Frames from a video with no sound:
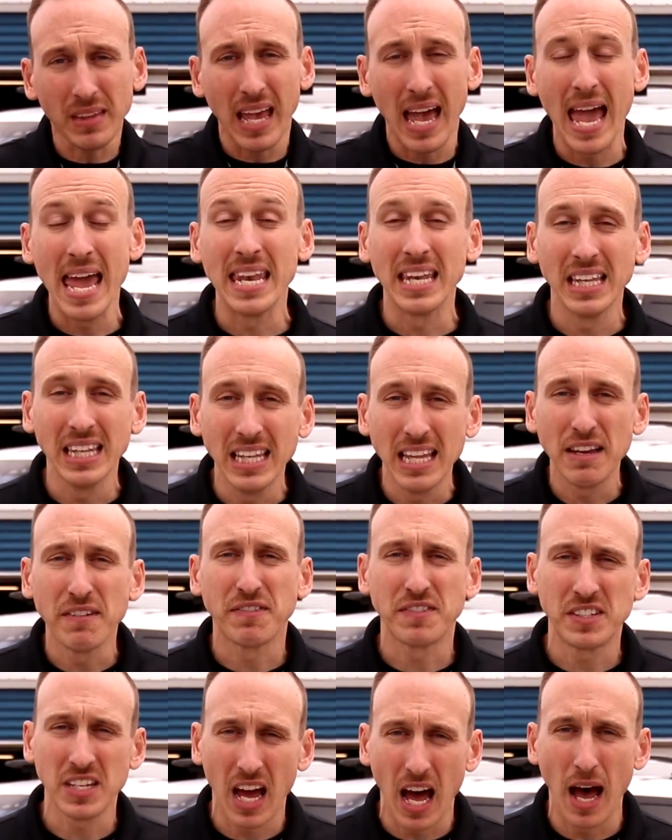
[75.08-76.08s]
and
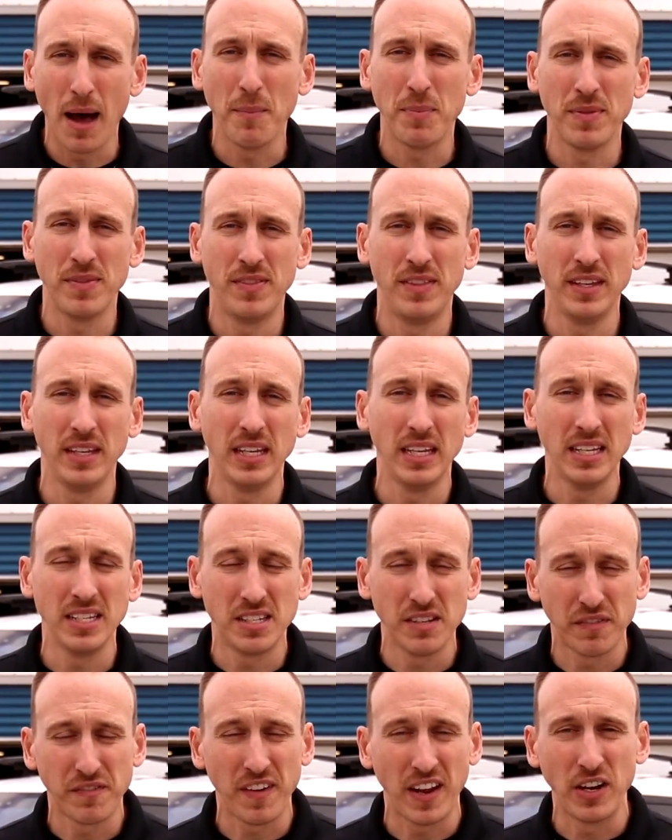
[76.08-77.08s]
lift up the
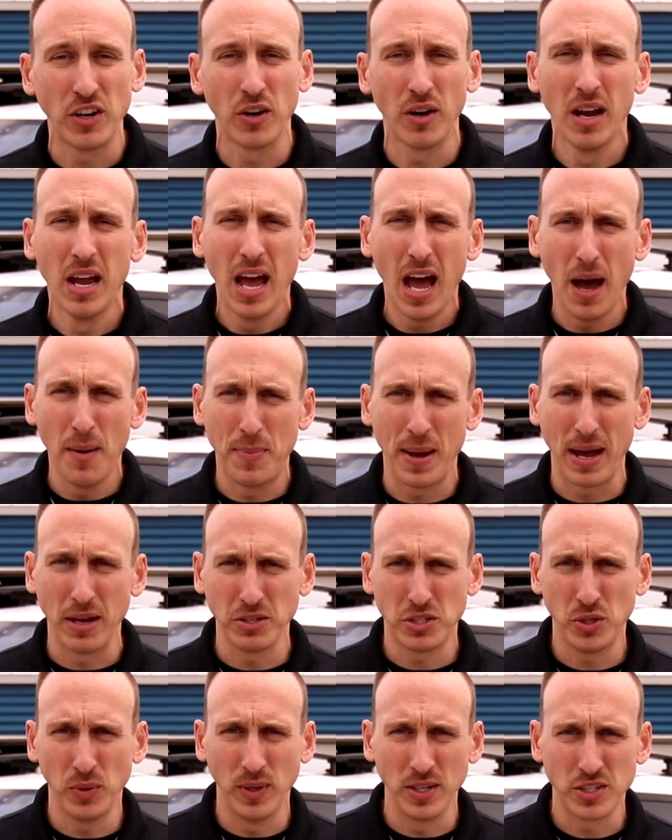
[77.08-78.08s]
Defender
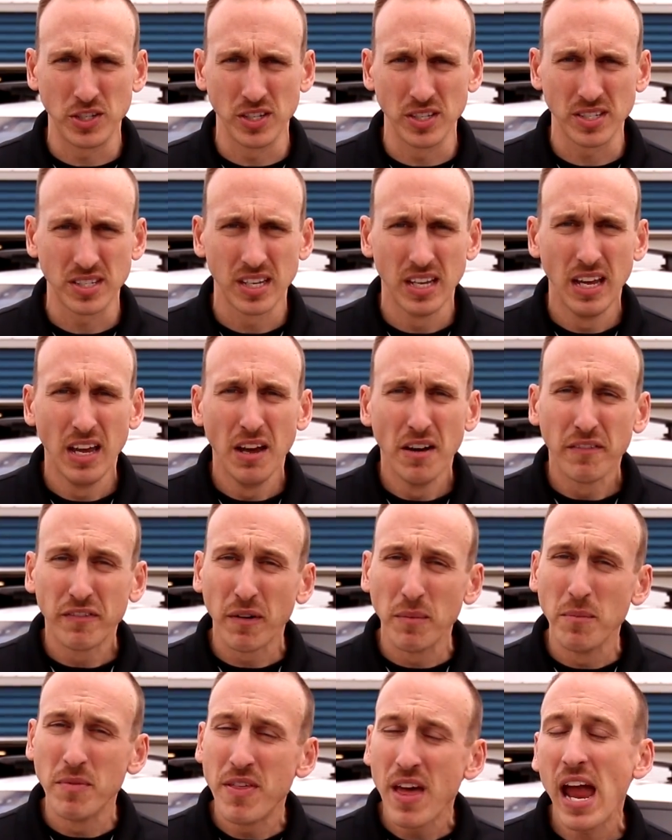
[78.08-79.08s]
about 2 inches.
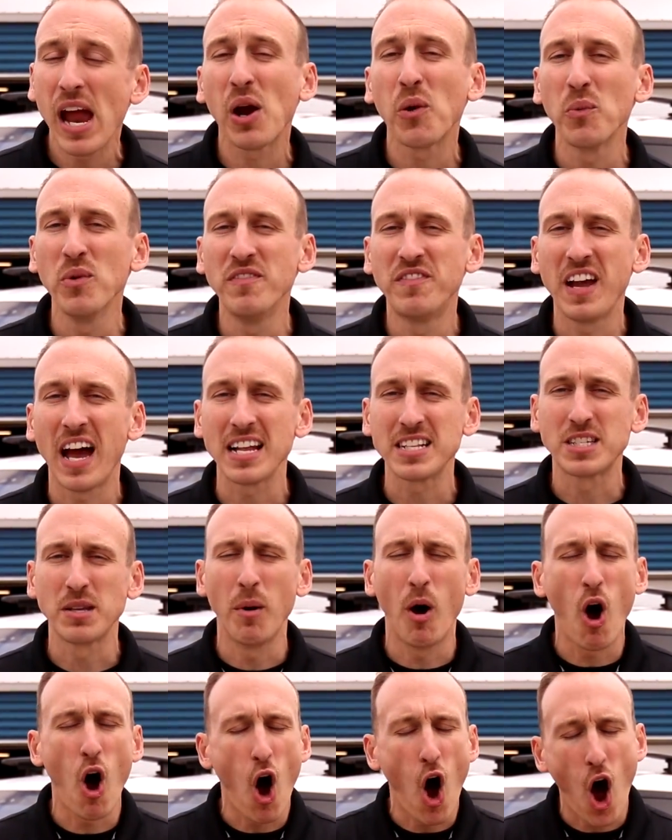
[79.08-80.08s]
From there, we've got
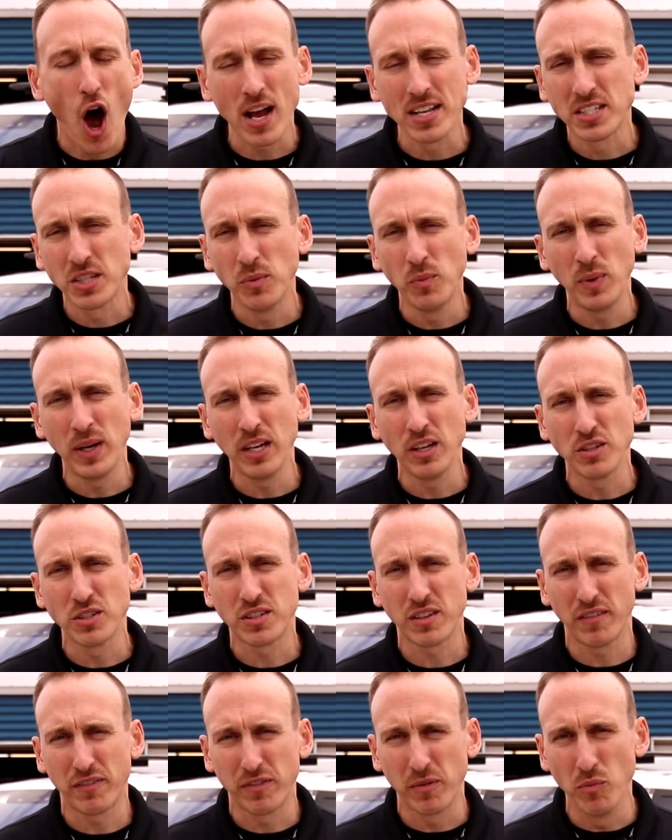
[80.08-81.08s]
some awesome
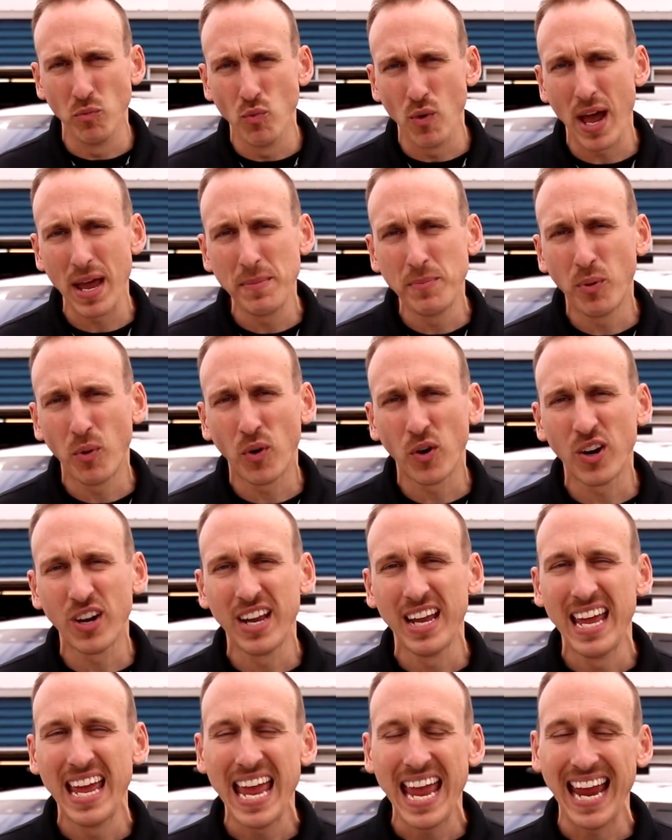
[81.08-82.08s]
wheels from
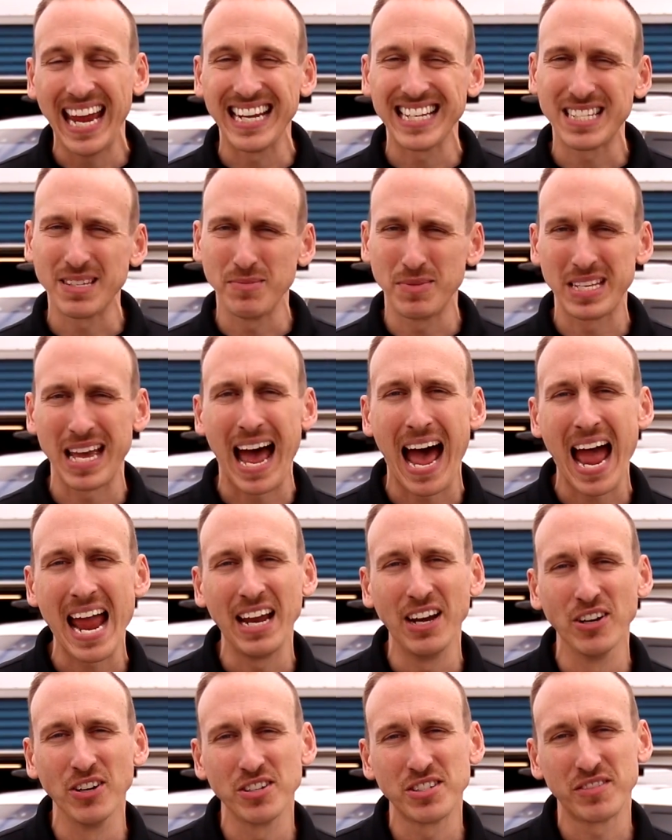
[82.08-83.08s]
Redbourne and some
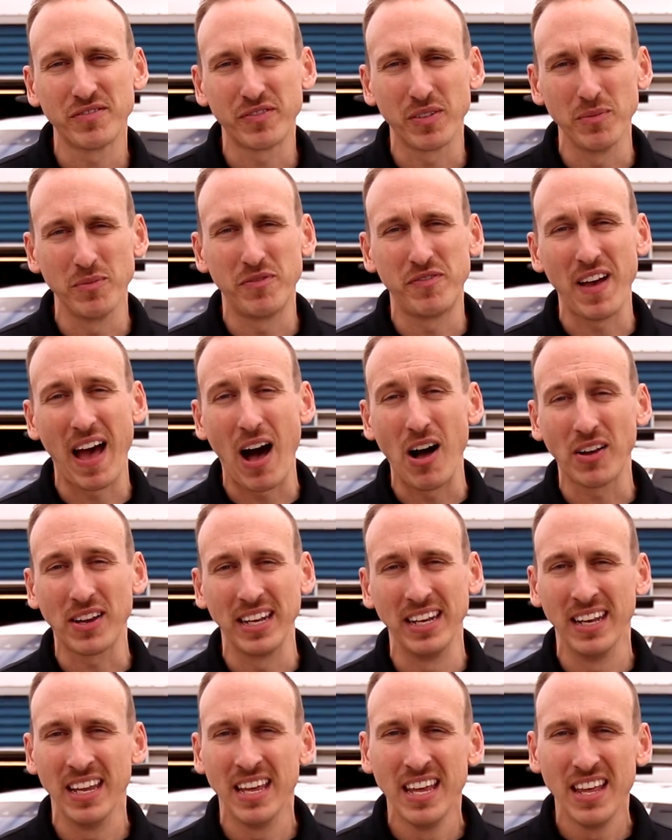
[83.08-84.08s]
tires from
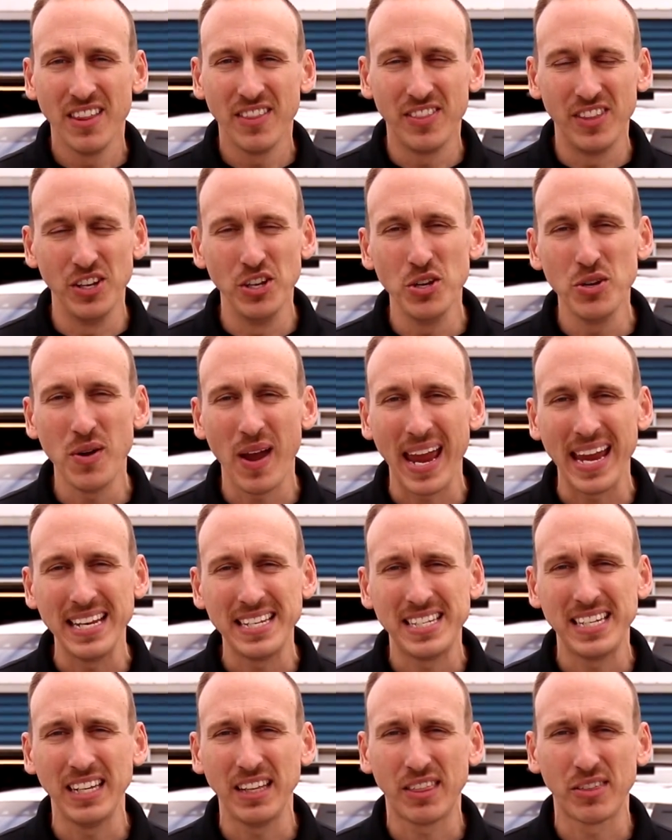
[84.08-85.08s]
Falken, the new
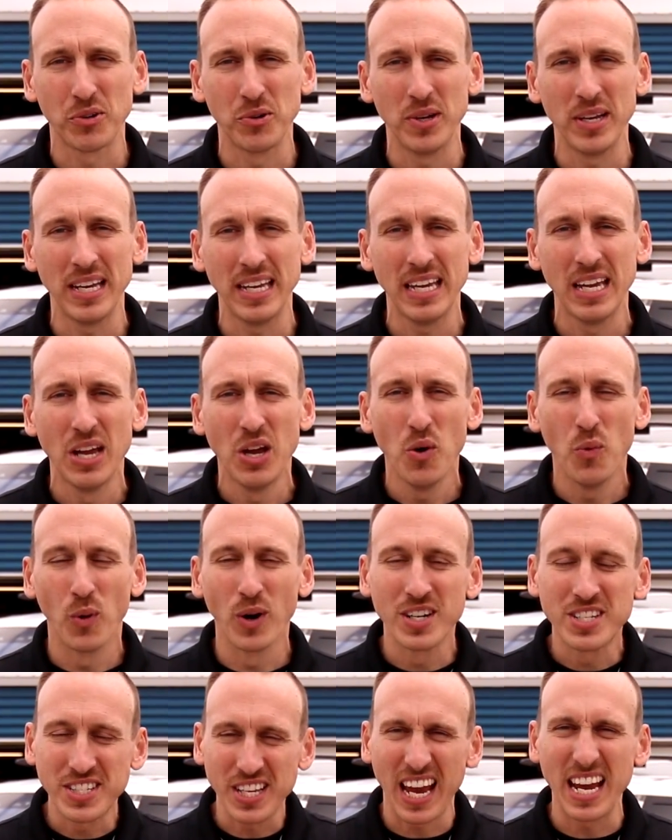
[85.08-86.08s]
AT3.
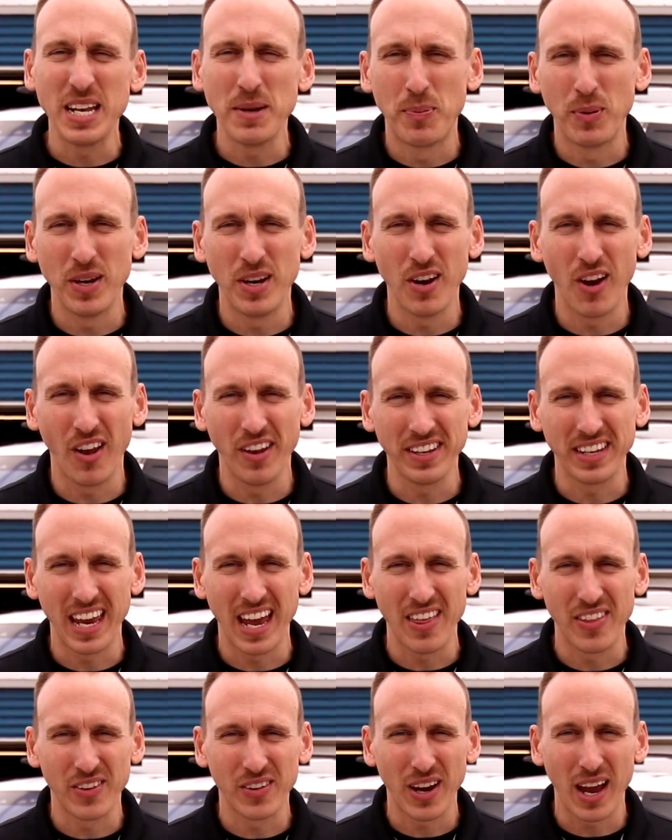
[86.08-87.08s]
We're excited to put it all
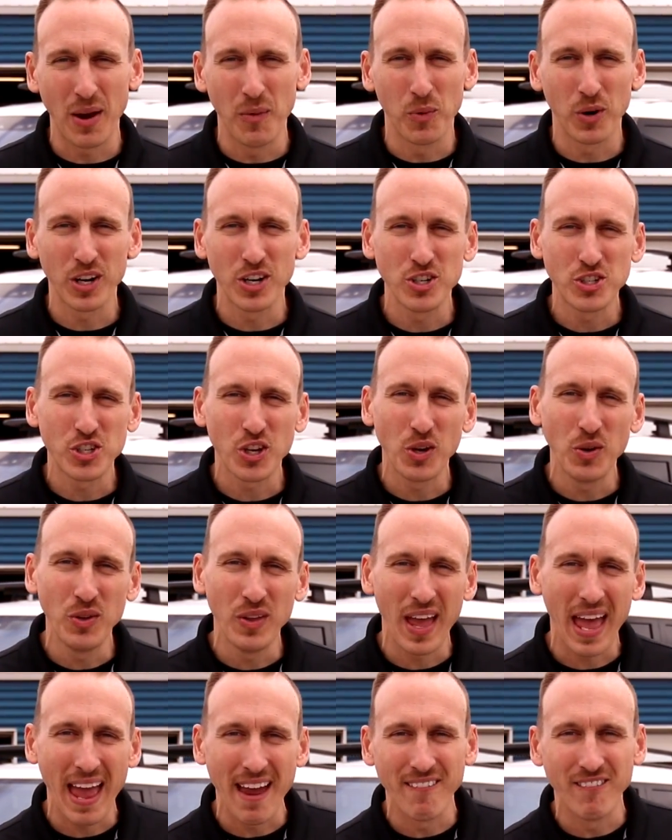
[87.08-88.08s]
together, and we're gonna show
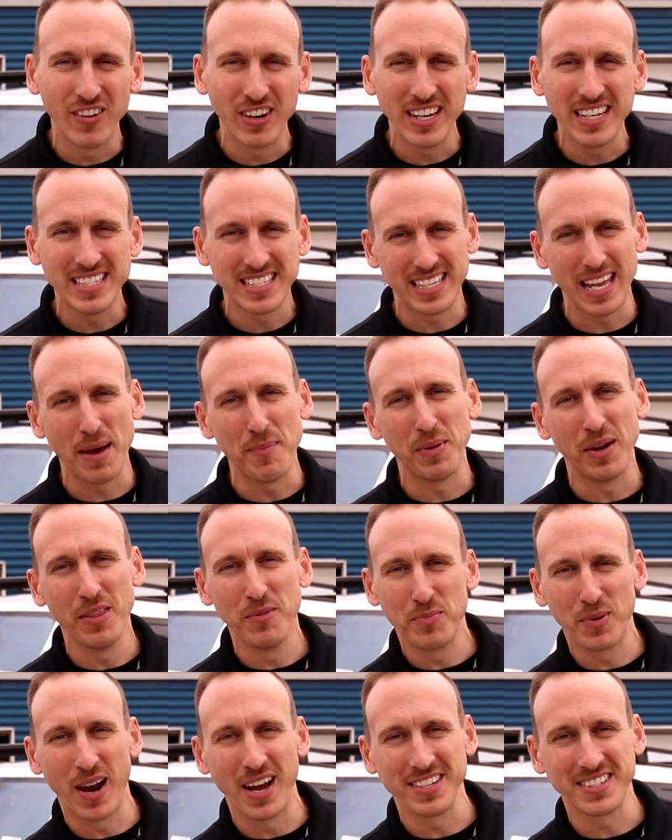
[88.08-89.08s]
you every step of
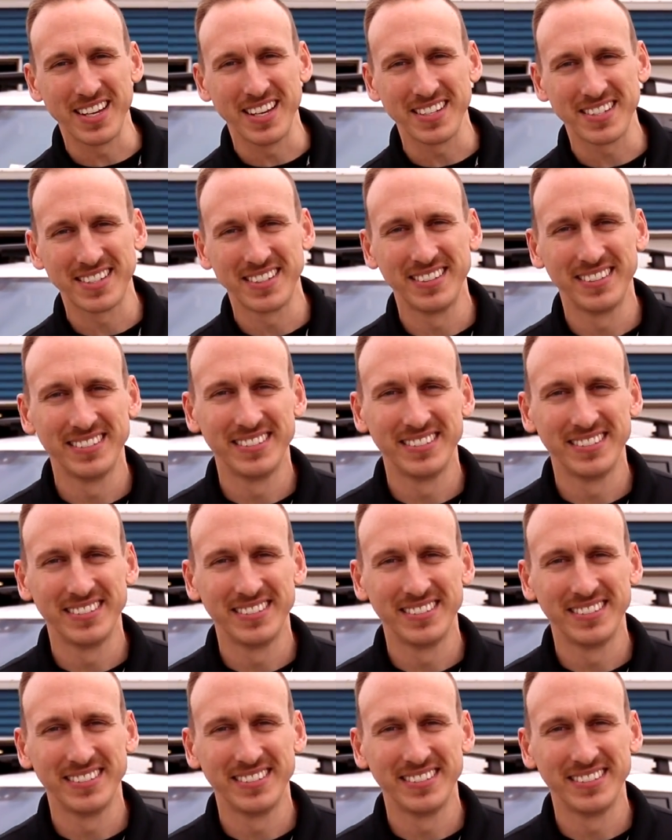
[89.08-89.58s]
the process.